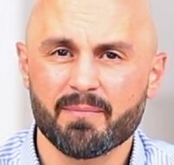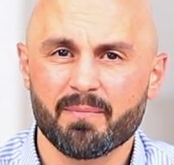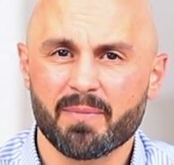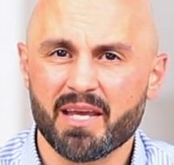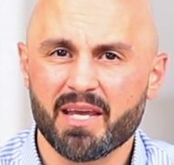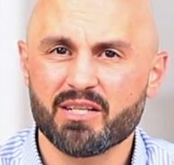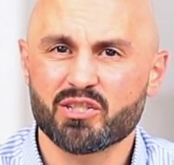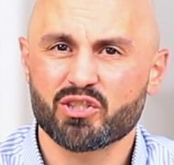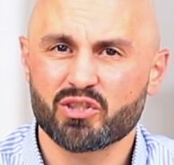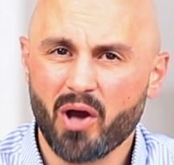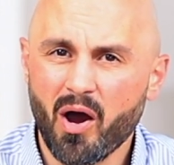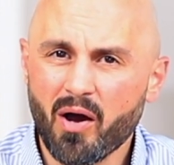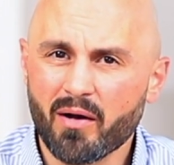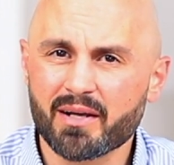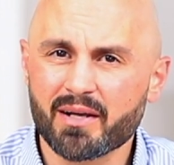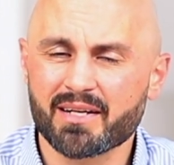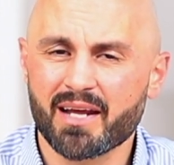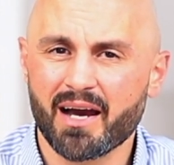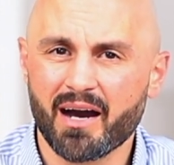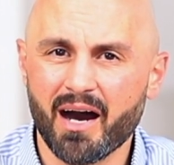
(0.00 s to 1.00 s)
he's
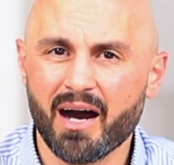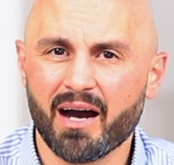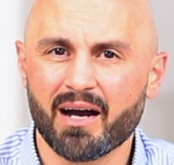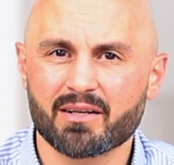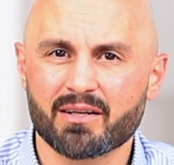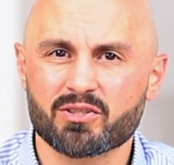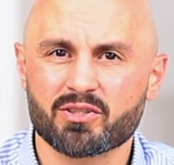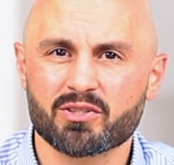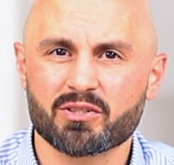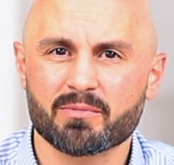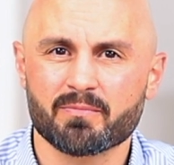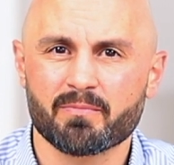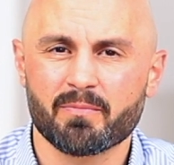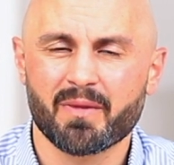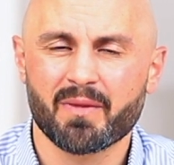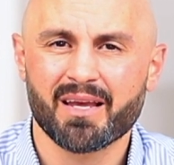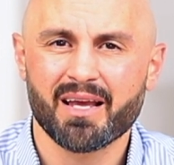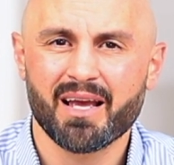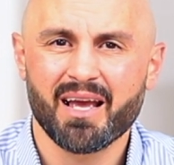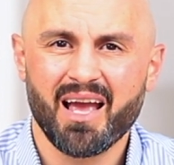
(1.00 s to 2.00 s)
talking to us.
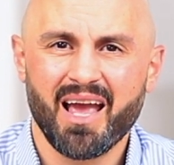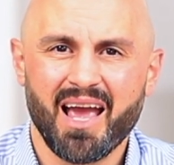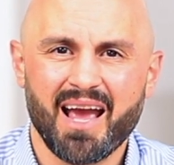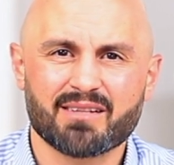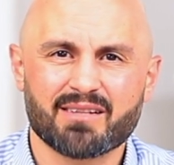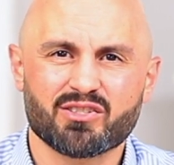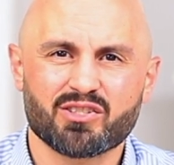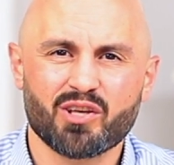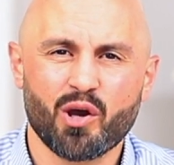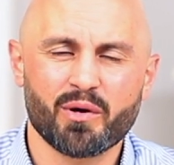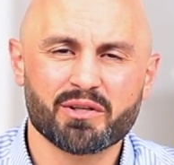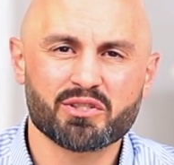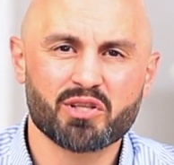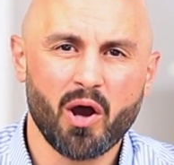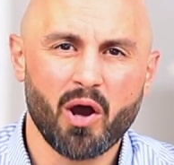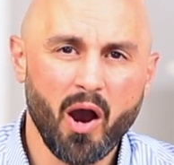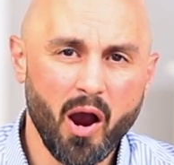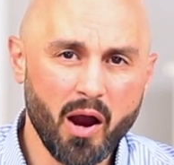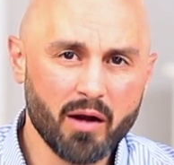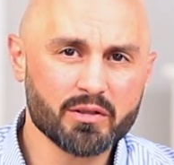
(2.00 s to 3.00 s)
And so it's
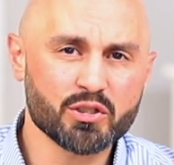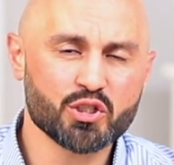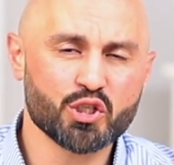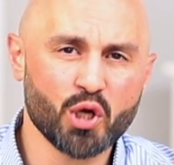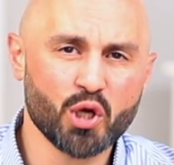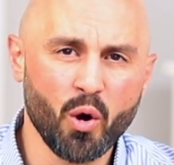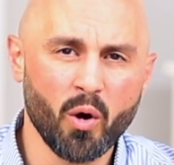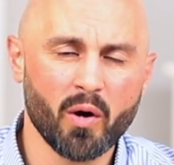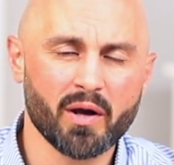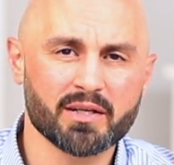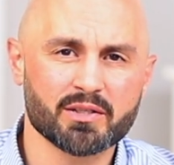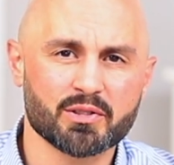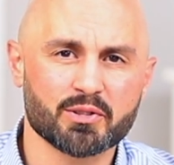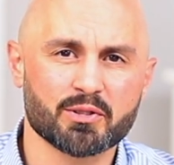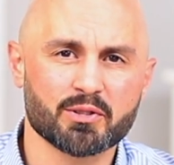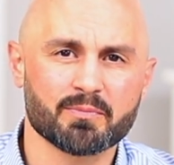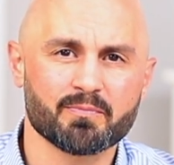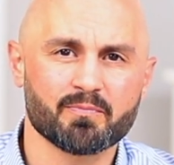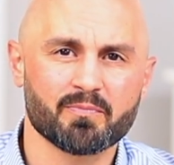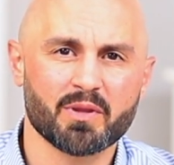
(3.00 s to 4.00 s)
our
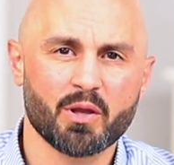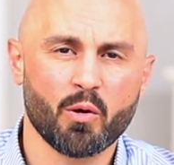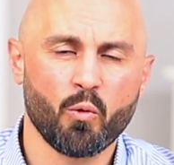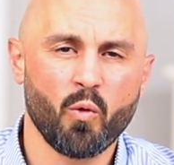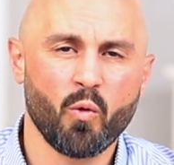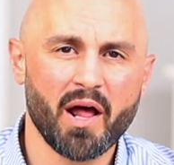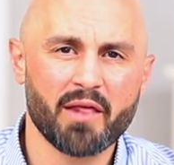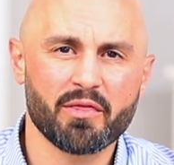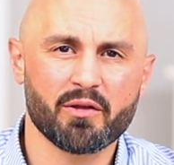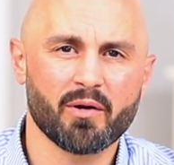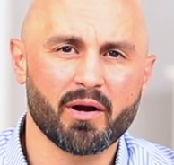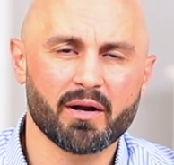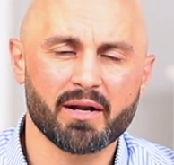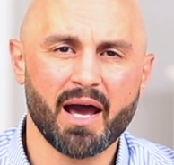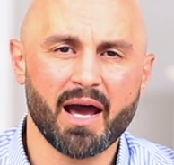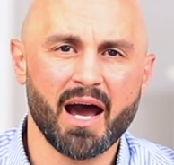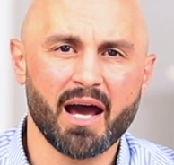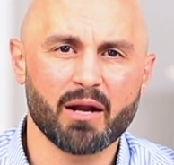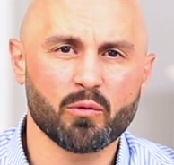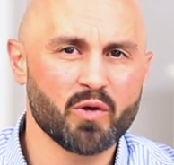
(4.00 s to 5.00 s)
choice whether or
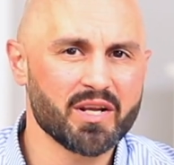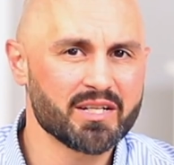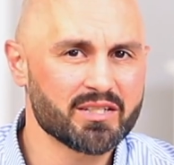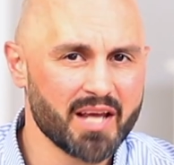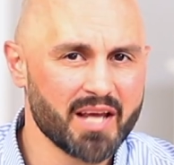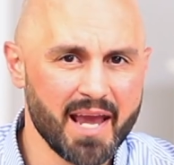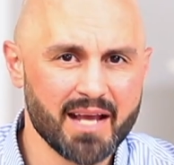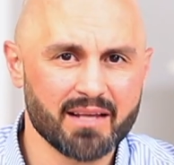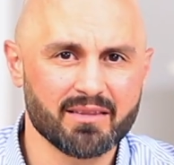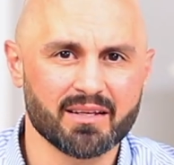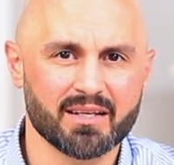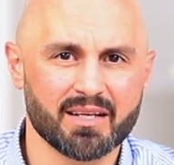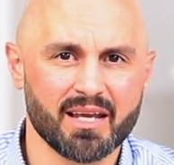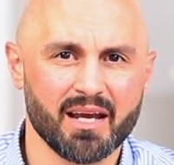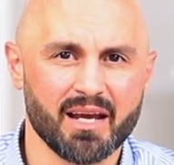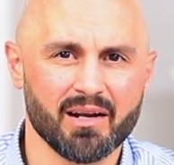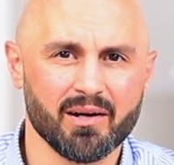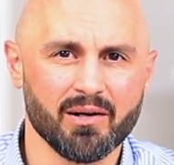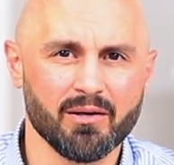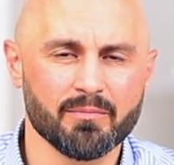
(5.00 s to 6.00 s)
not we take the
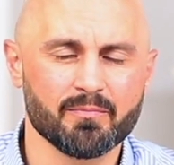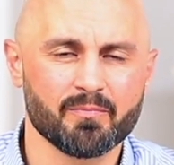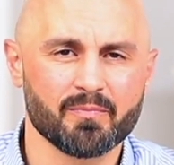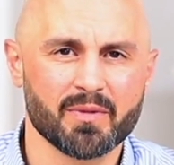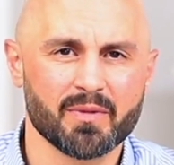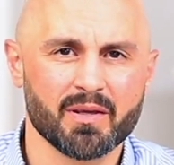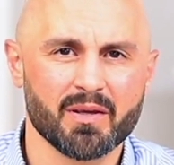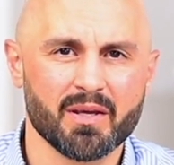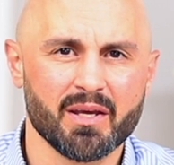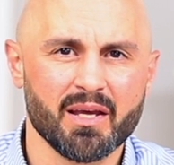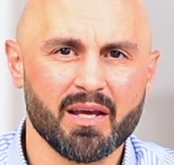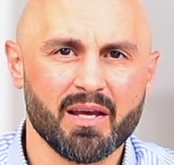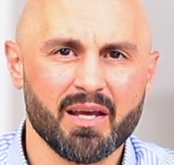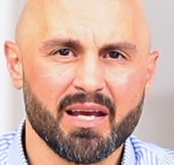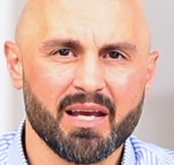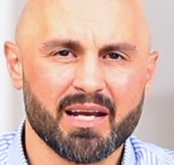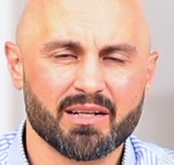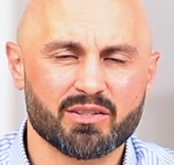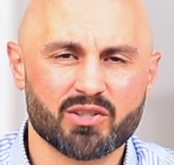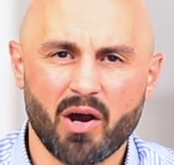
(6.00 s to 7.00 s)
care.
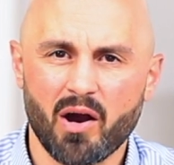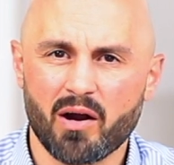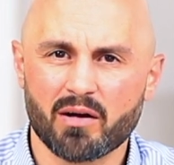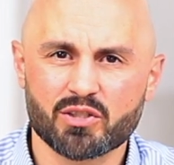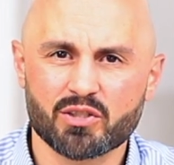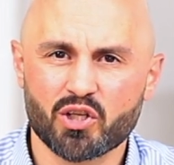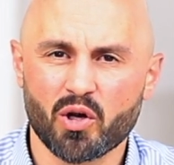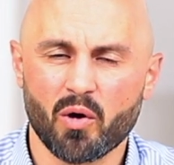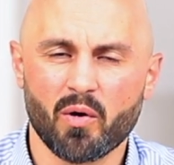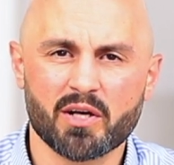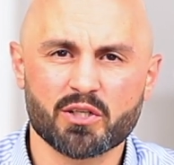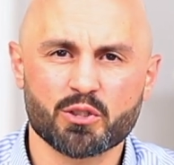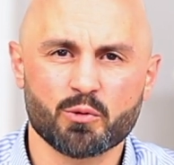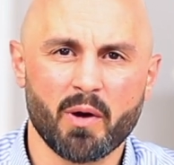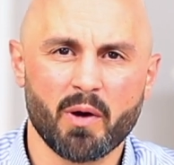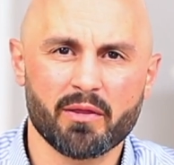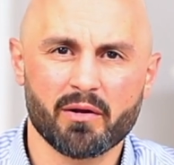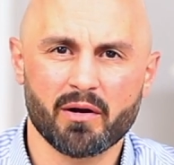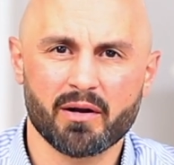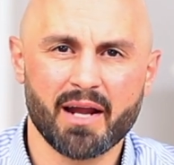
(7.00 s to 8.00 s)
It's our choice
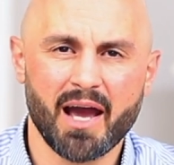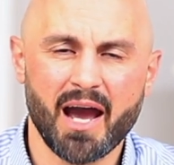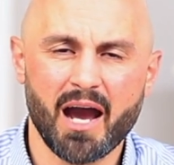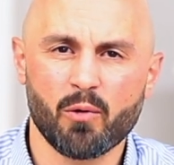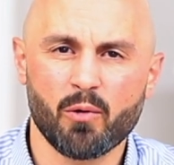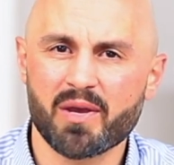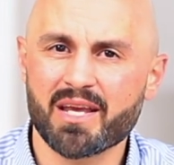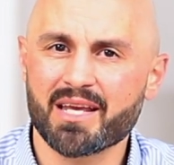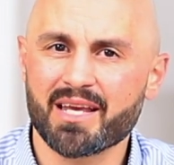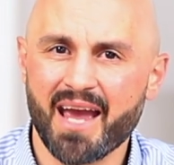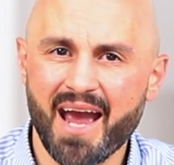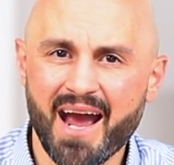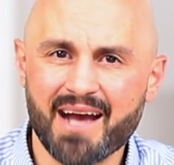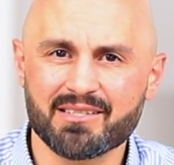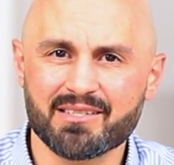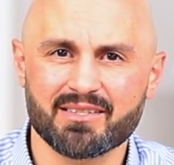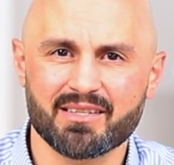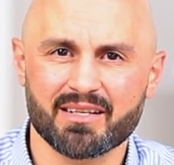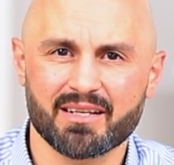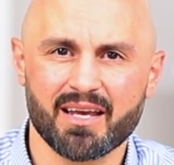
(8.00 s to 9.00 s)
whether or not we
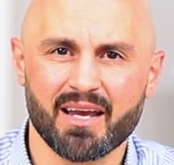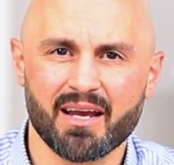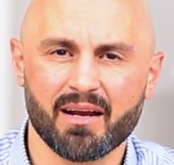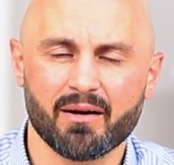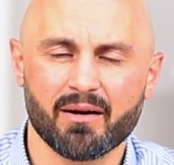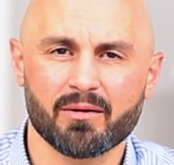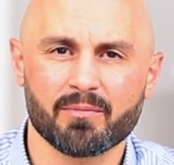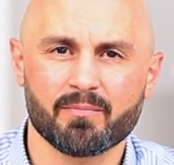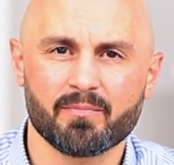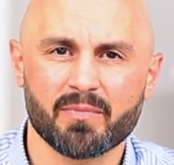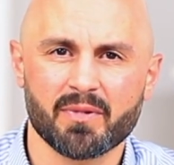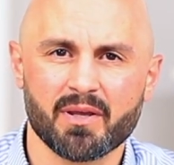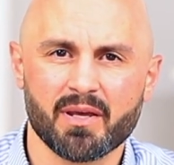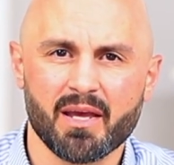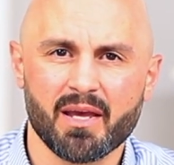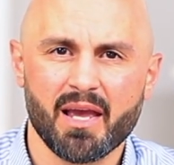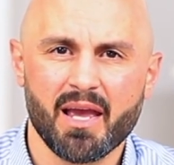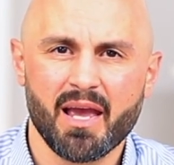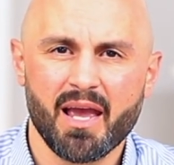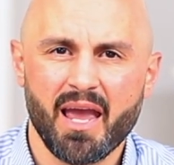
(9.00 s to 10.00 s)
cast the care.
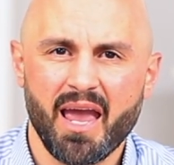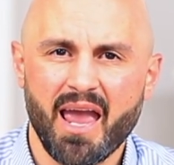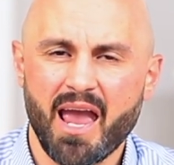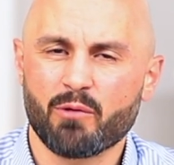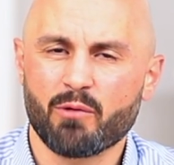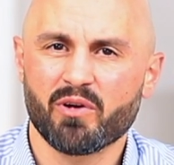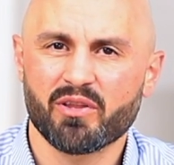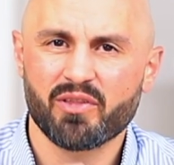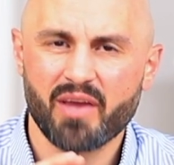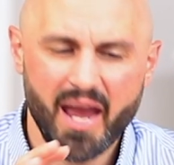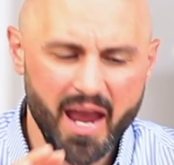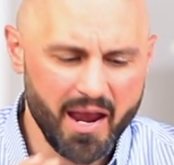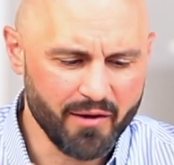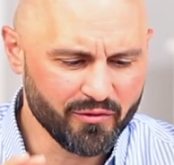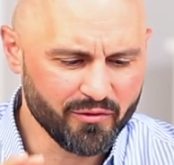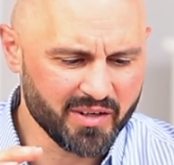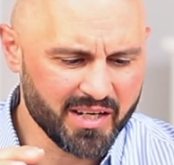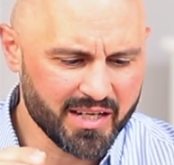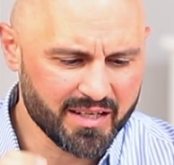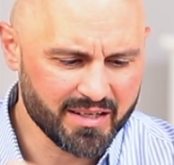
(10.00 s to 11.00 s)
And with
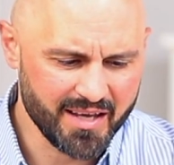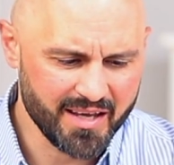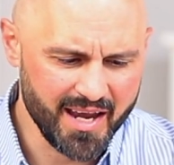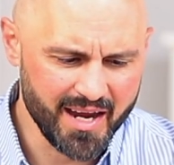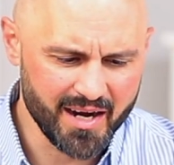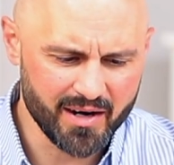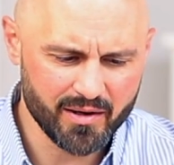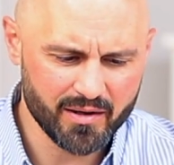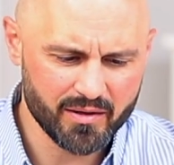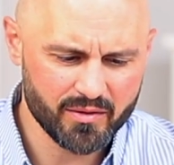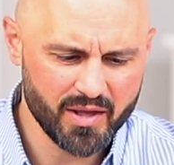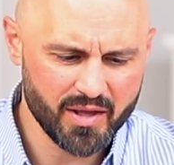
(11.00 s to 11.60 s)
every care